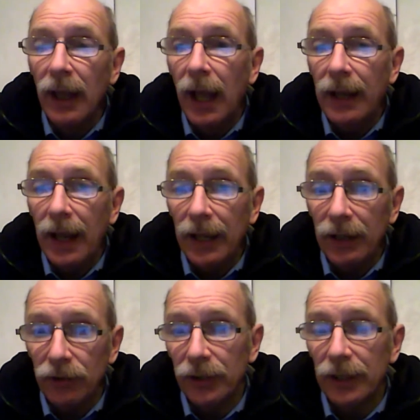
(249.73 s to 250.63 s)
and
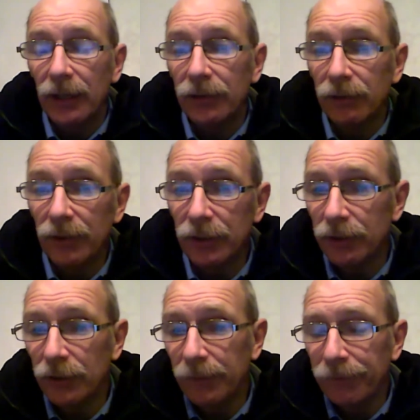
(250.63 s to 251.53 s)
accurate account of
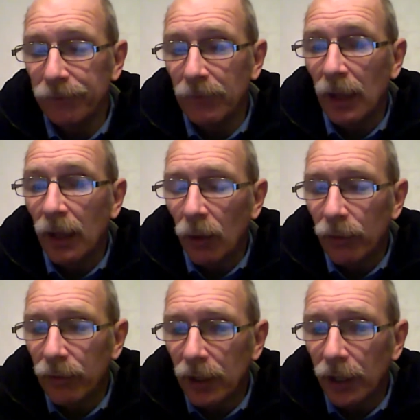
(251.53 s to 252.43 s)
history.
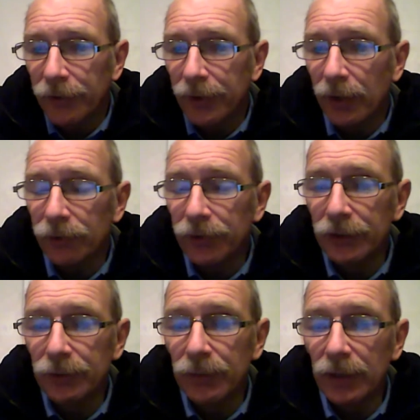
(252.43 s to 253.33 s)
With regard to the Old
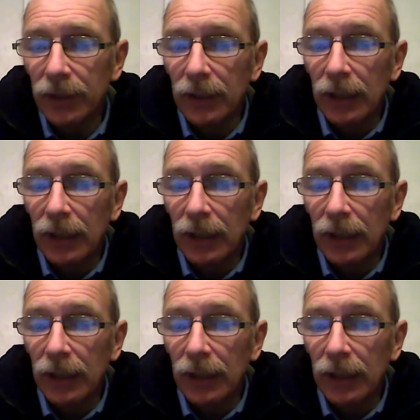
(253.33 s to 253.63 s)
Testament, the